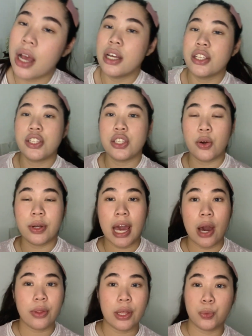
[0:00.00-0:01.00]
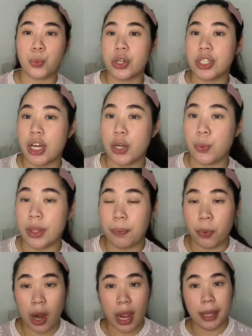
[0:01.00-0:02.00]
So now that we're done with the
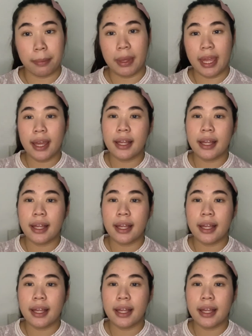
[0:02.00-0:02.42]
priming,